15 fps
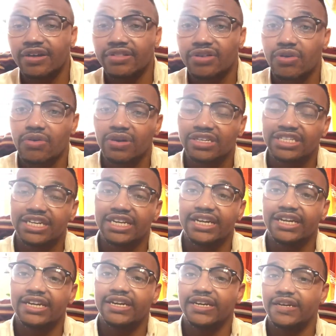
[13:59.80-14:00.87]

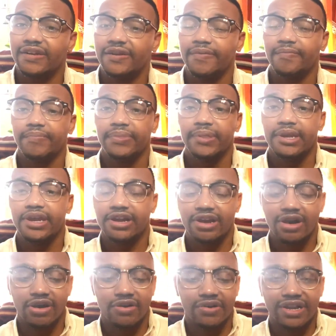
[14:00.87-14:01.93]
quarantine, and you
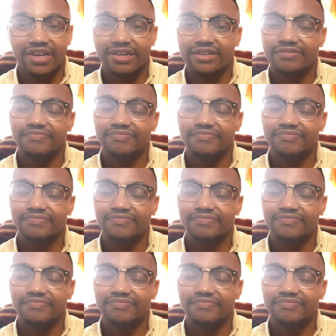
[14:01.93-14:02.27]
know, and